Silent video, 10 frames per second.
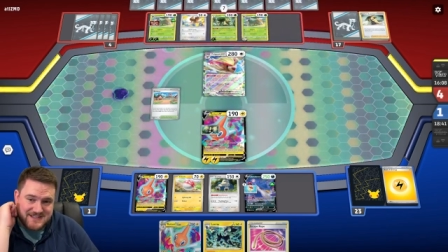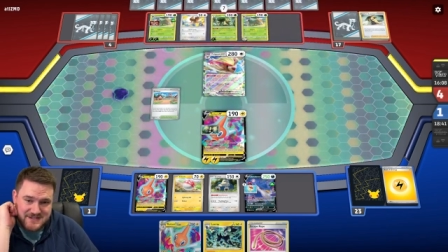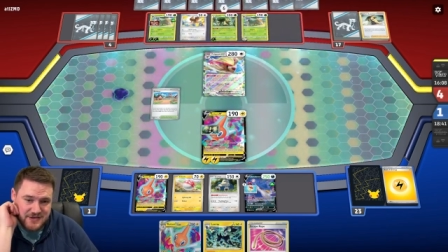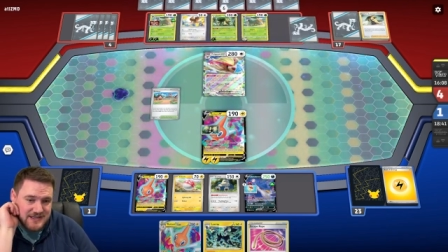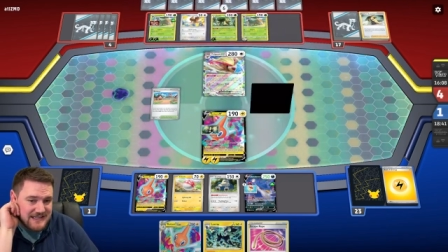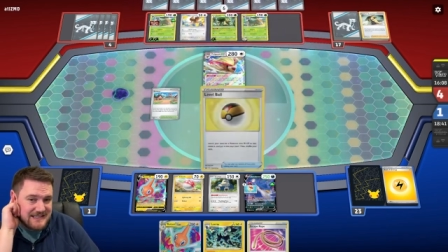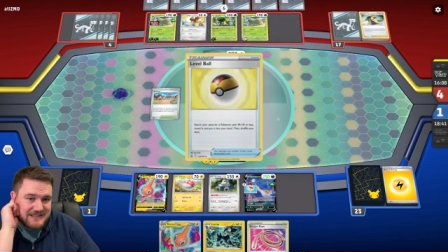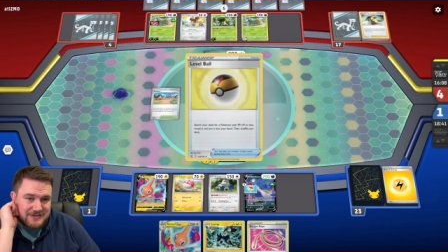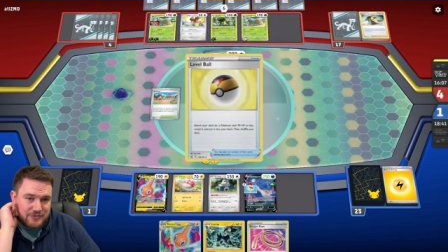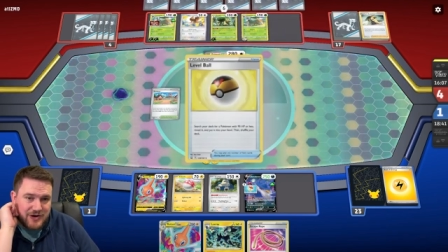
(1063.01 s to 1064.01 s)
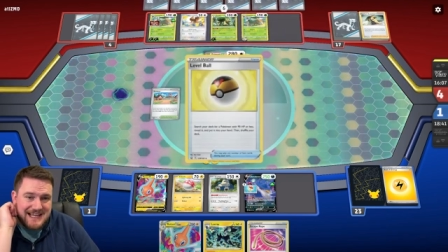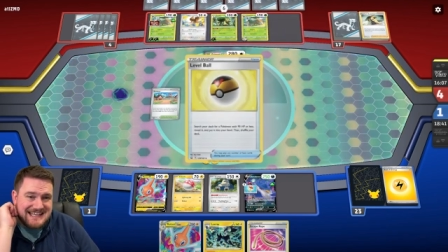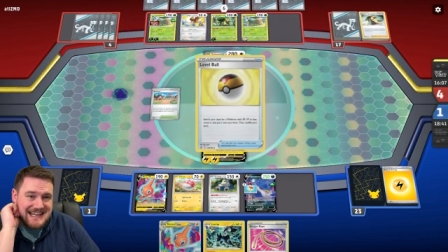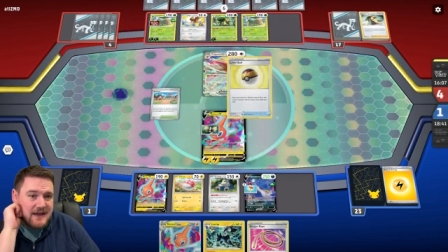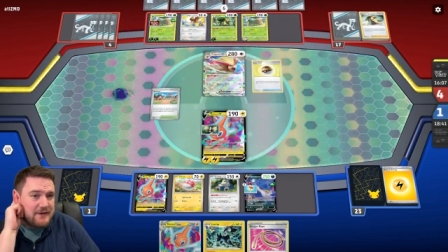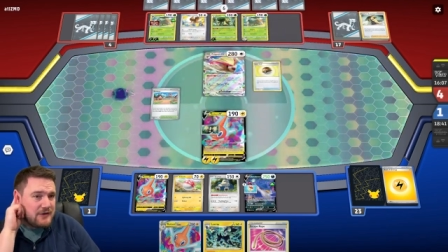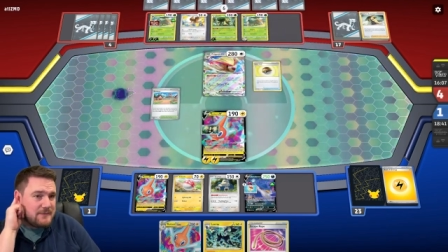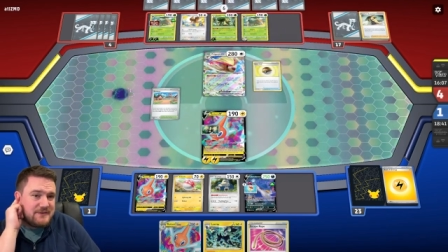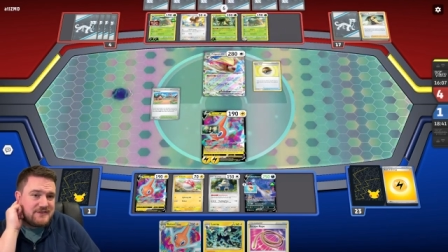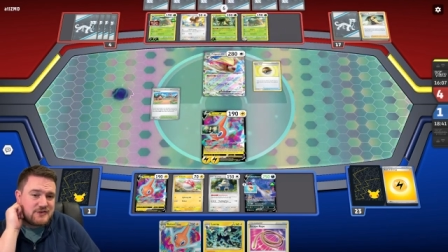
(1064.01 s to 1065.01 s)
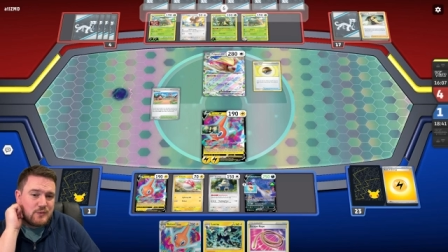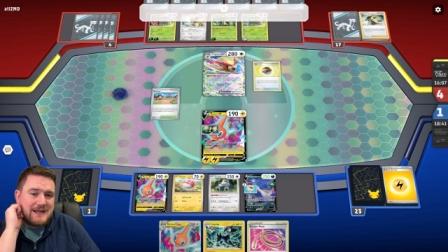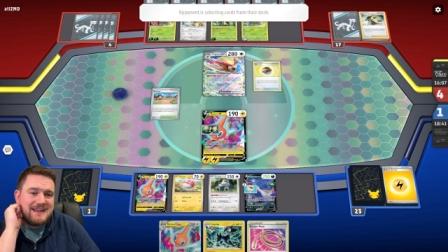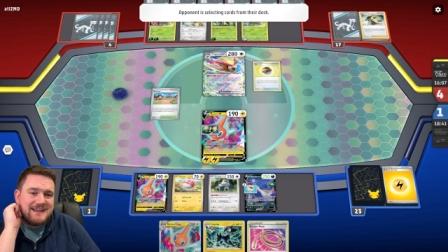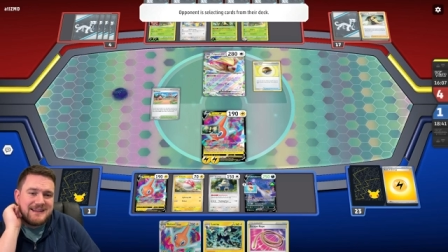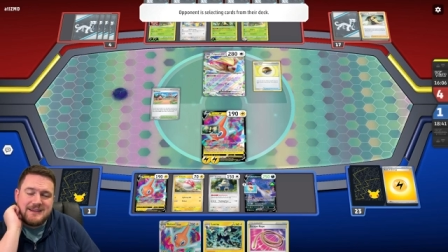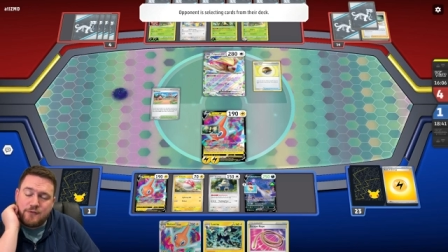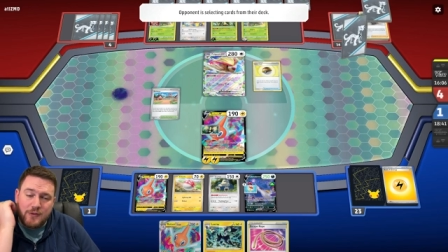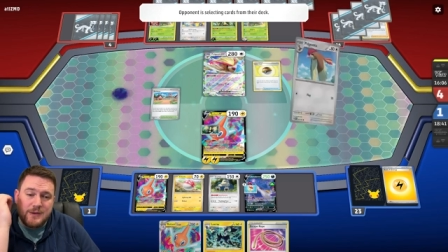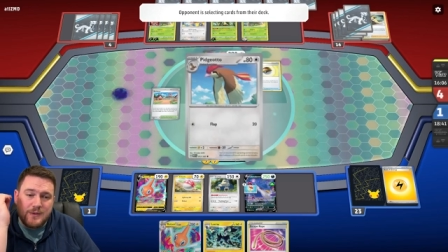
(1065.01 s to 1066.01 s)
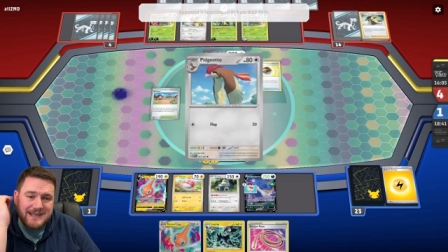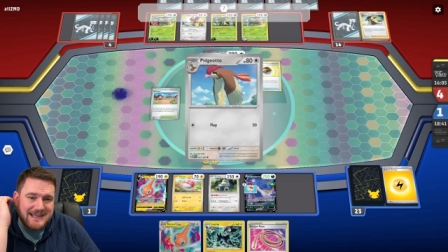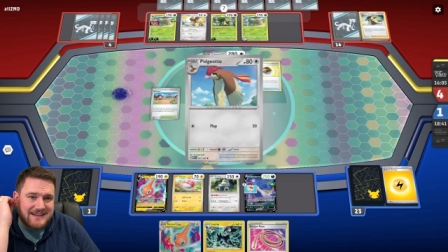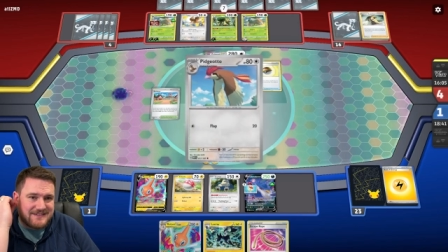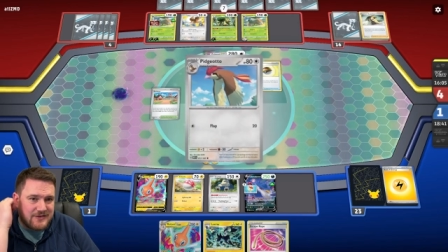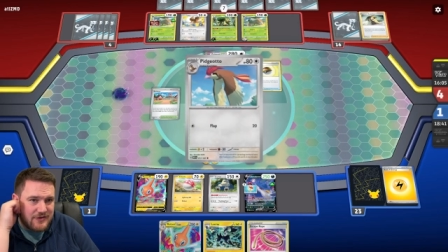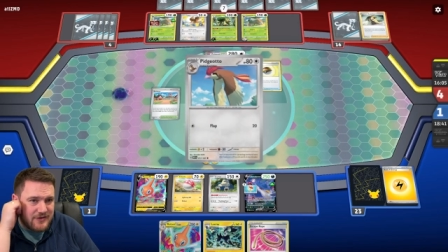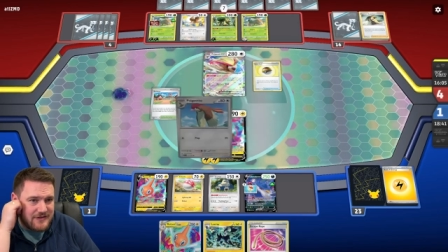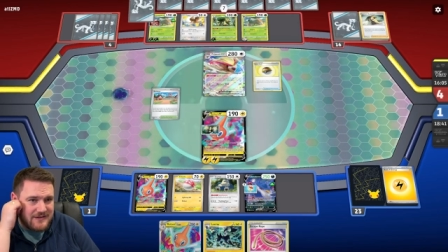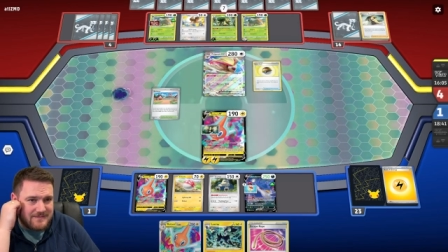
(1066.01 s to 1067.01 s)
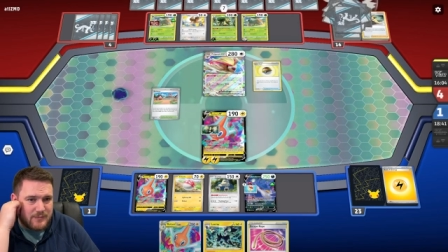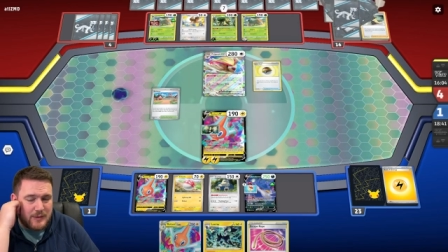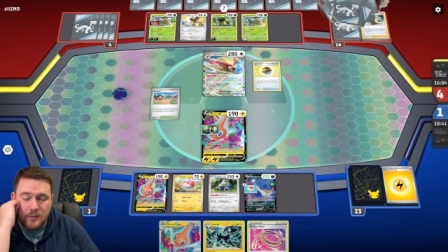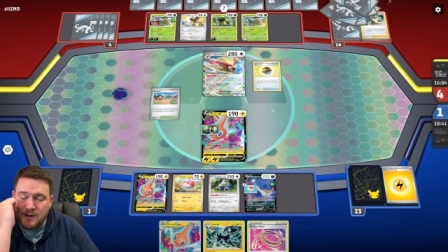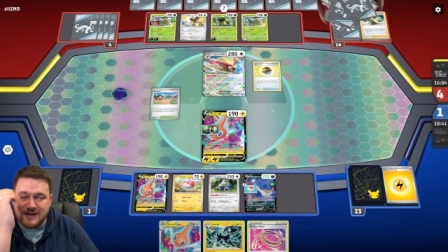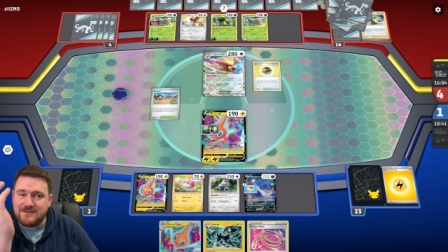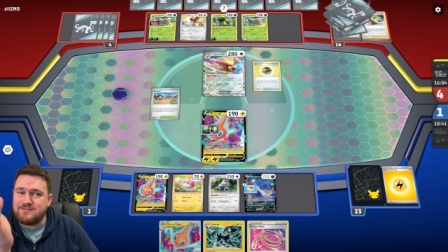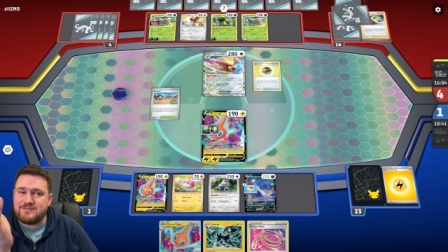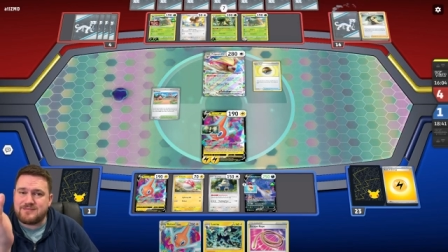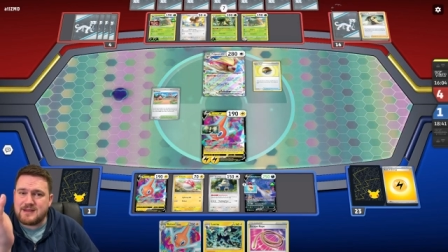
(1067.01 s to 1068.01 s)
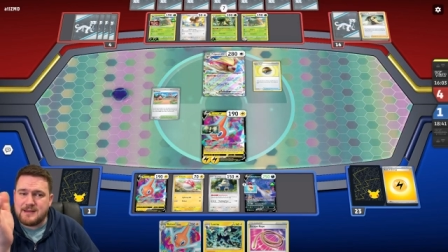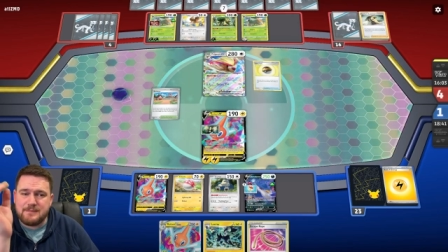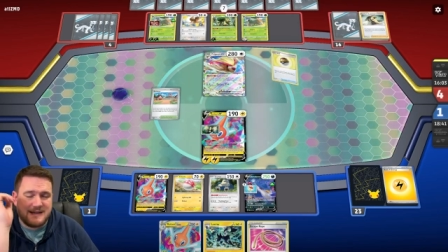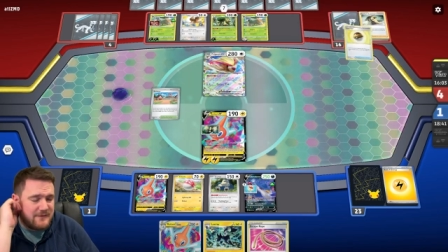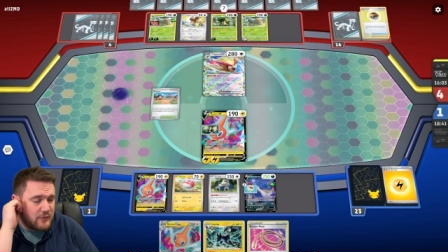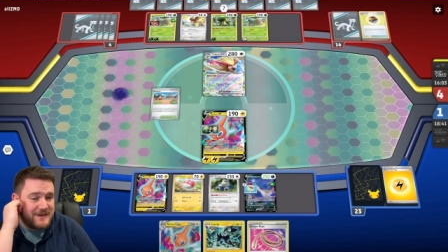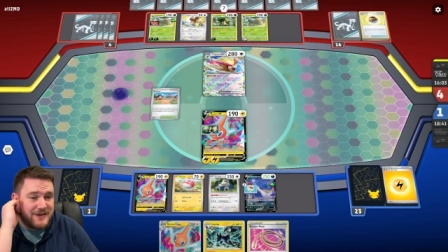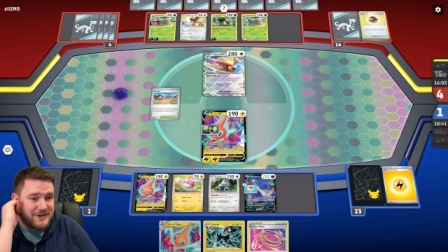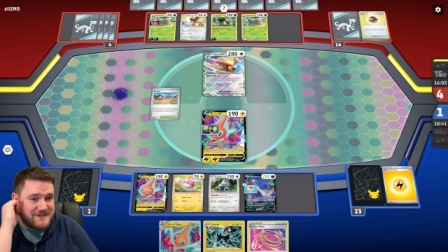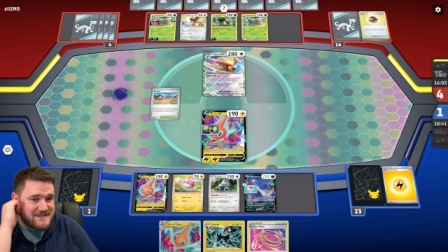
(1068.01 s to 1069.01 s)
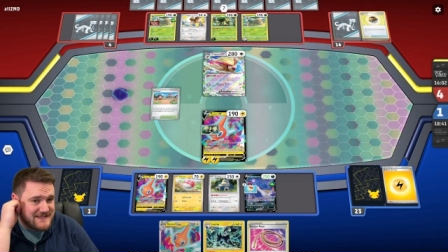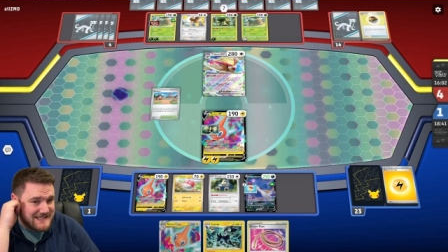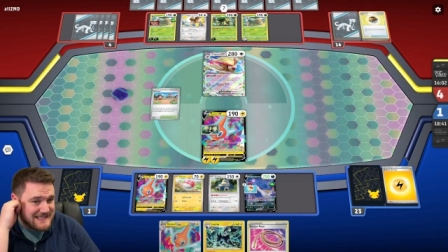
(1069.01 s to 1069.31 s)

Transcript: So right now they're in a position where if we win next turn, we win. But if we don't,